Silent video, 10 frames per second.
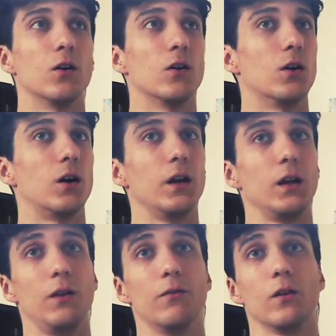Or
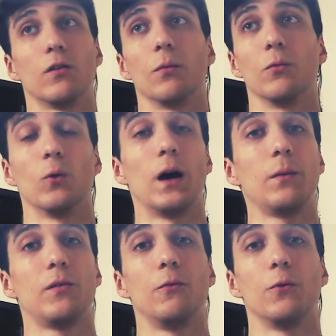even some
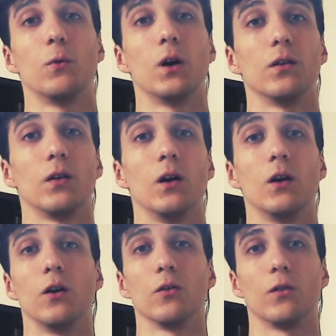swipes if you want.
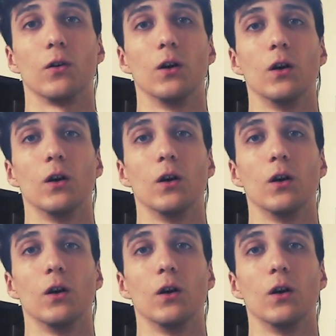Also,